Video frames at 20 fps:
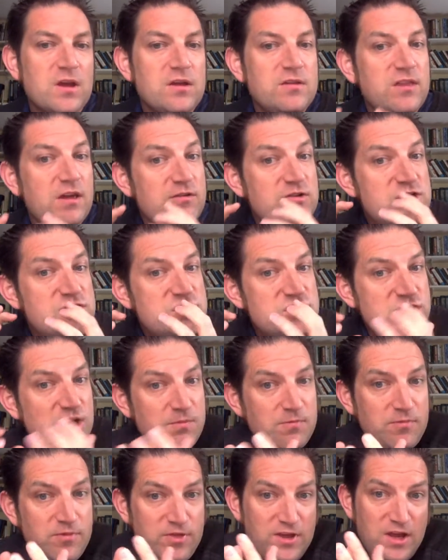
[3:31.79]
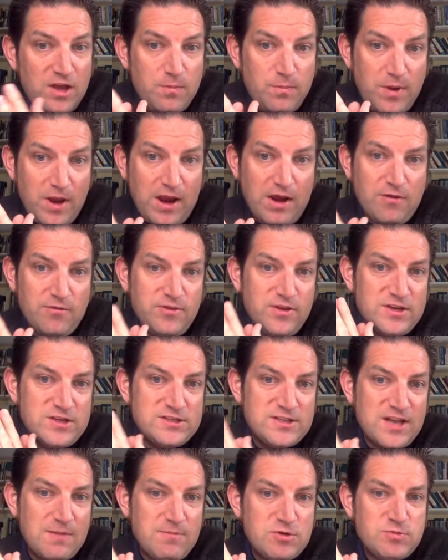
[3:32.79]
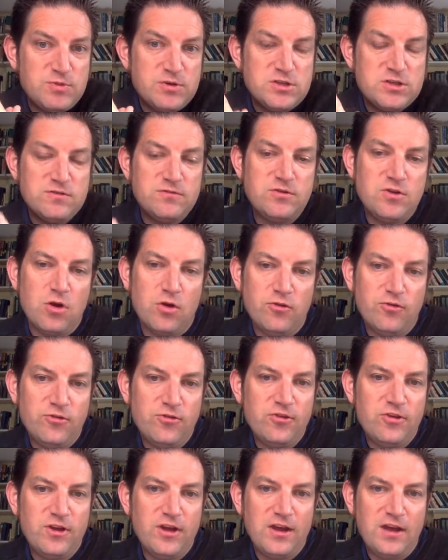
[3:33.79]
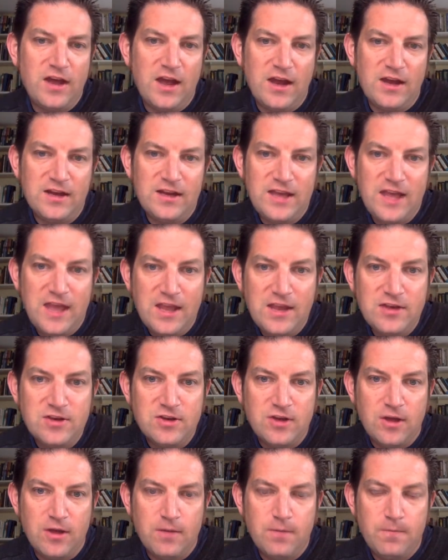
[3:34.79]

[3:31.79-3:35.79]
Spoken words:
There is something about the establishment of God's kingdom